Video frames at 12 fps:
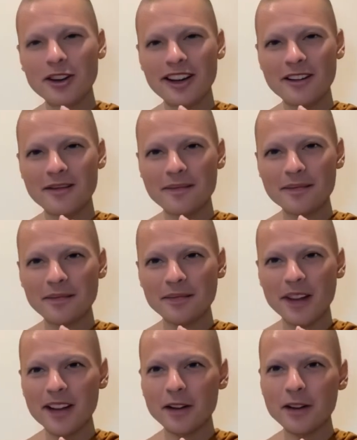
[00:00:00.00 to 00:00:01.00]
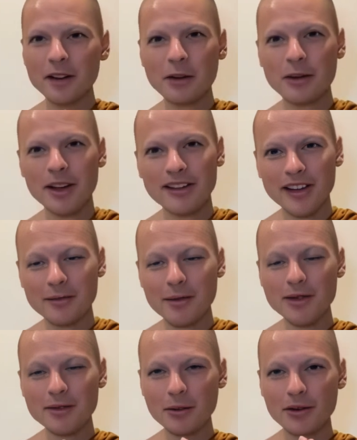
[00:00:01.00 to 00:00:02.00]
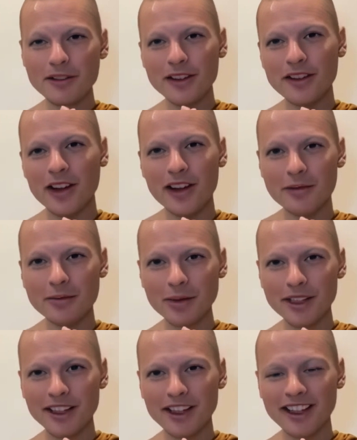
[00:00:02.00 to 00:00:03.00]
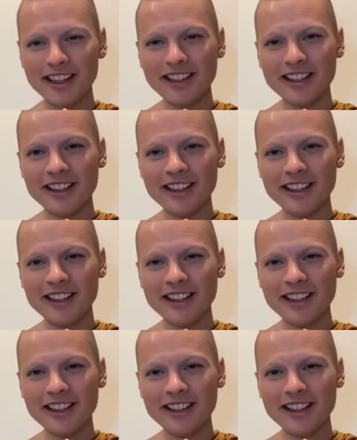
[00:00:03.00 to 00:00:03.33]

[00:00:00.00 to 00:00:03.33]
Uh, I don't think we want to take much more of your time, but uh,